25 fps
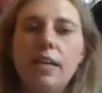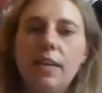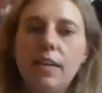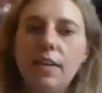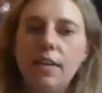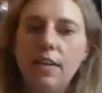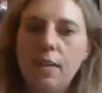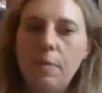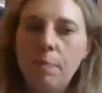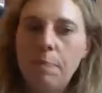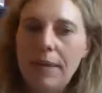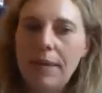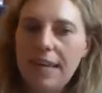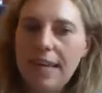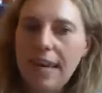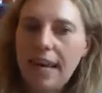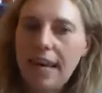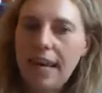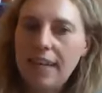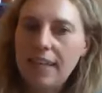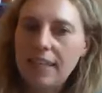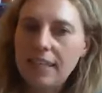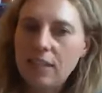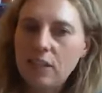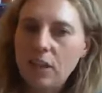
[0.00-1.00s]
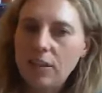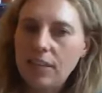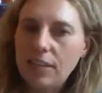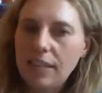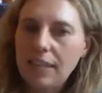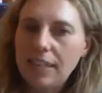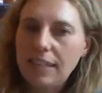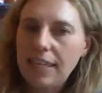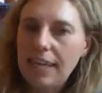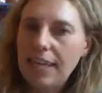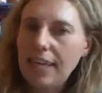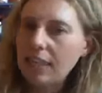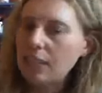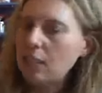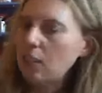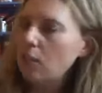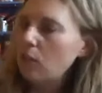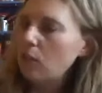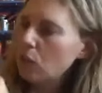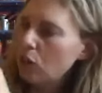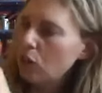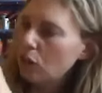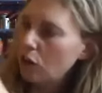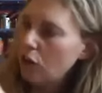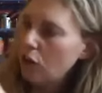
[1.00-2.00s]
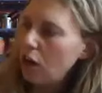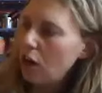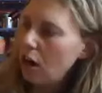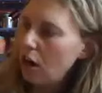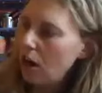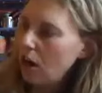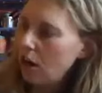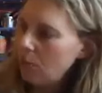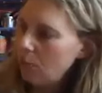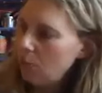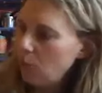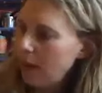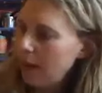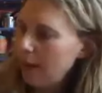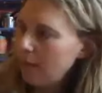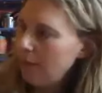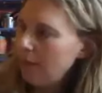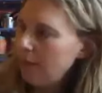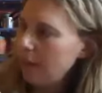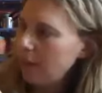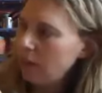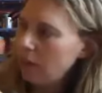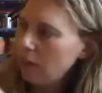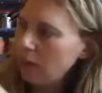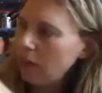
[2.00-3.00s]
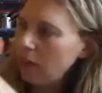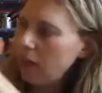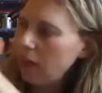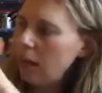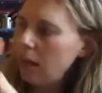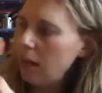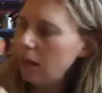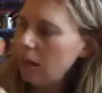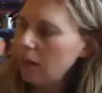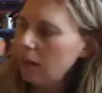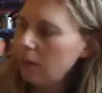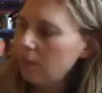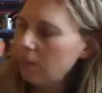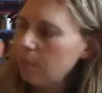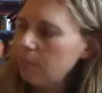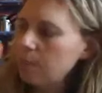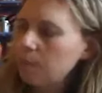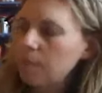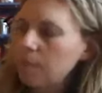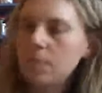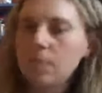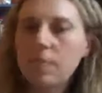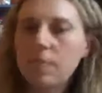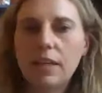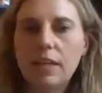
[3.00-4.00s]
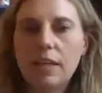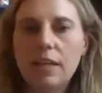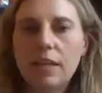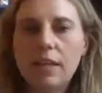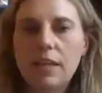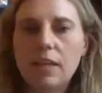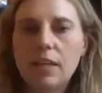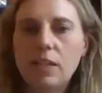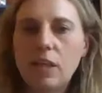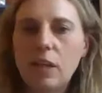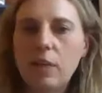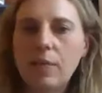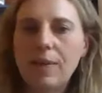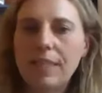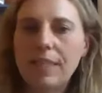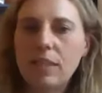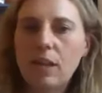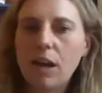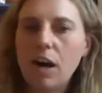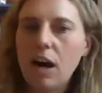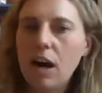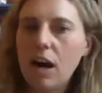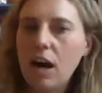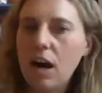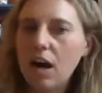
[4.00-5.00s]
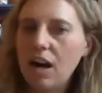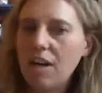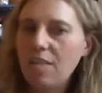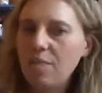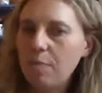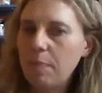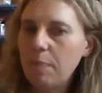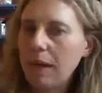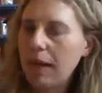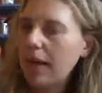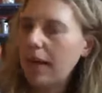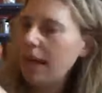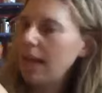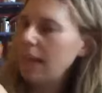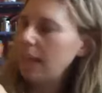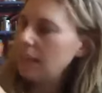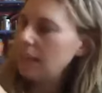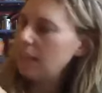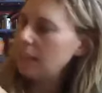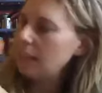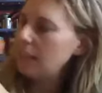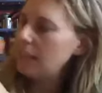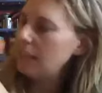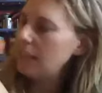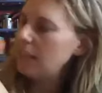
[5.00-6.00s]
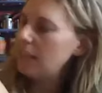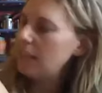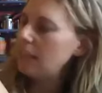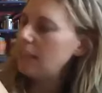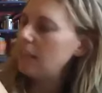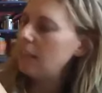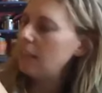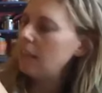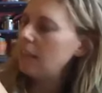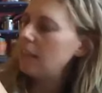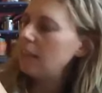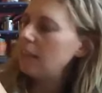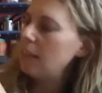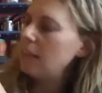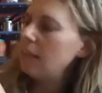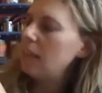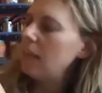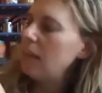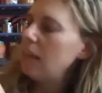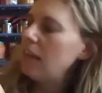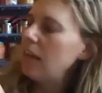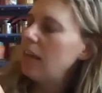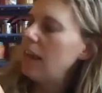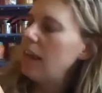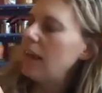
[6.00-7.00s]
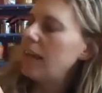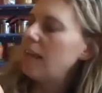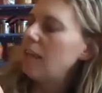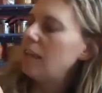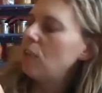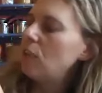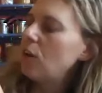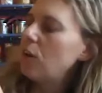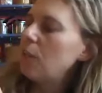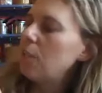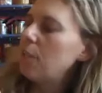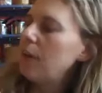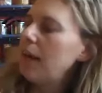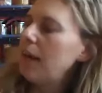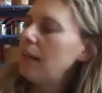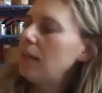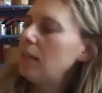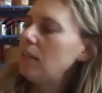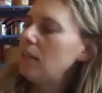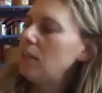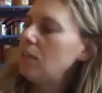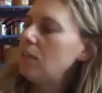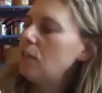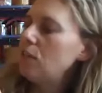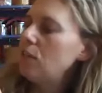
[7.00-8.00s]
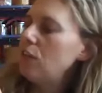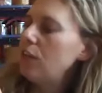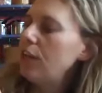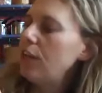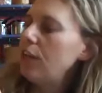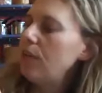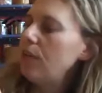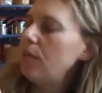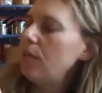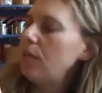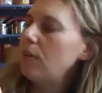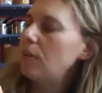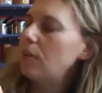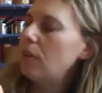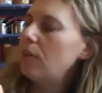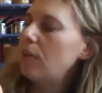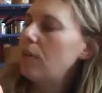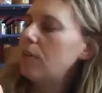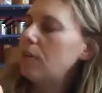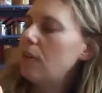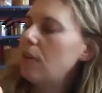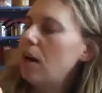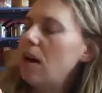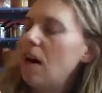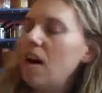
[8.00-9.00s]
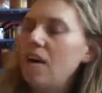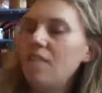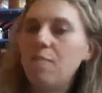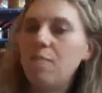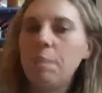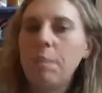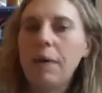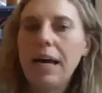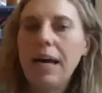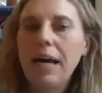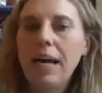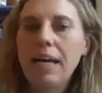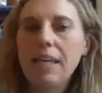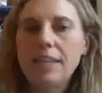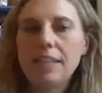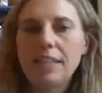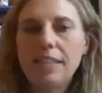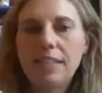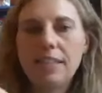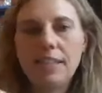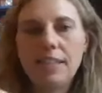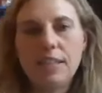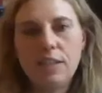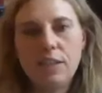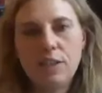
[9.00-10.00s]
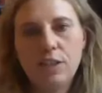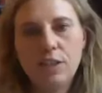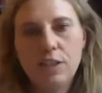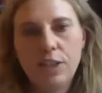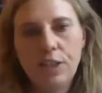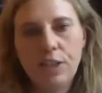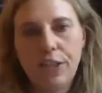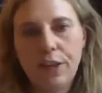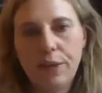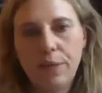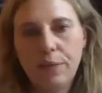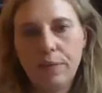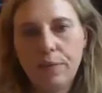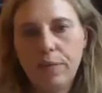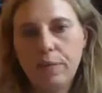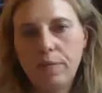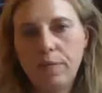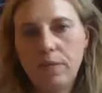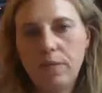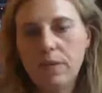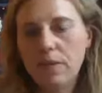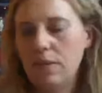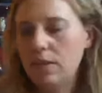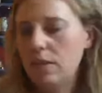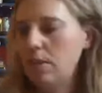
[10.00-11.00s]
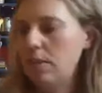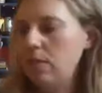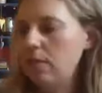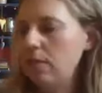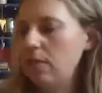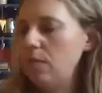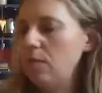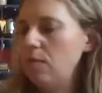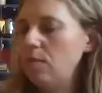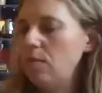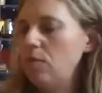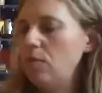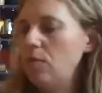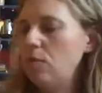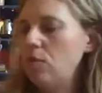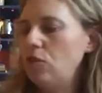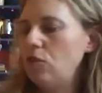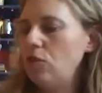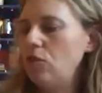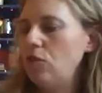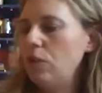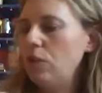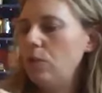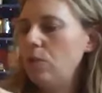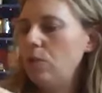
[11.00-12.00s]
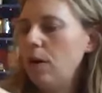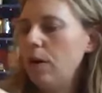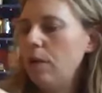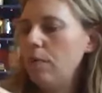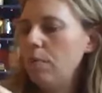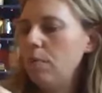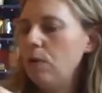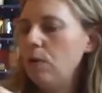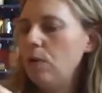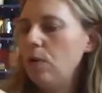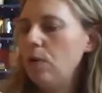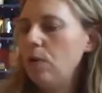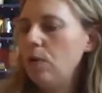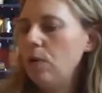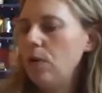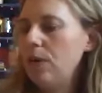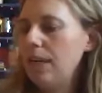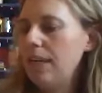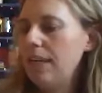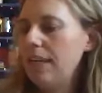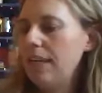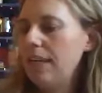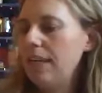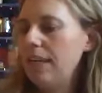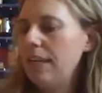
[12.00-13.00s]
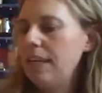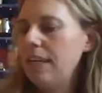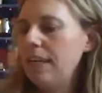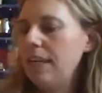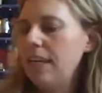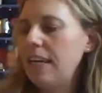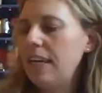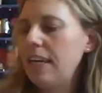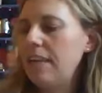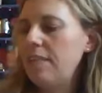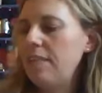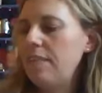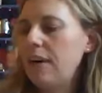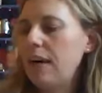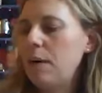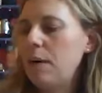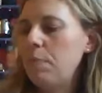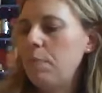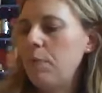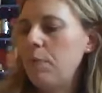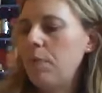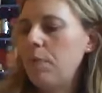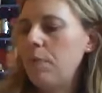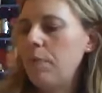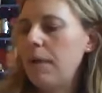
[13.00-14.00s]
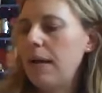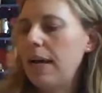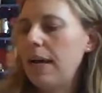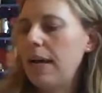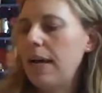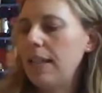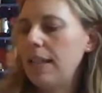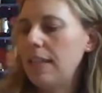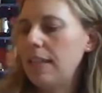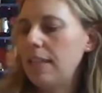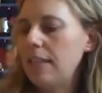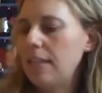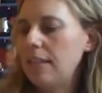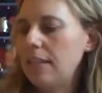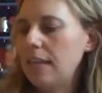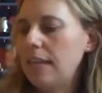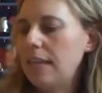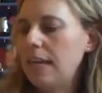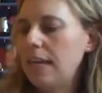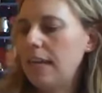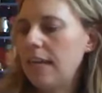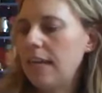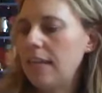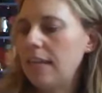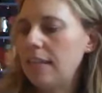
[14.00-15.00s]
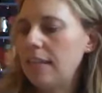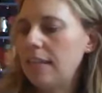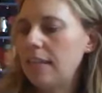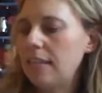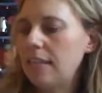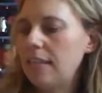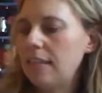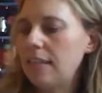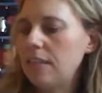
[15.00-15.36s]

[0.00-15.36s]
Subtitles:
the big hand is on the 6, so it's gone halfway around the clock, so it's half past, and it's gone past the 2, so it's half past 2. We'll just do one more. If I put my little hand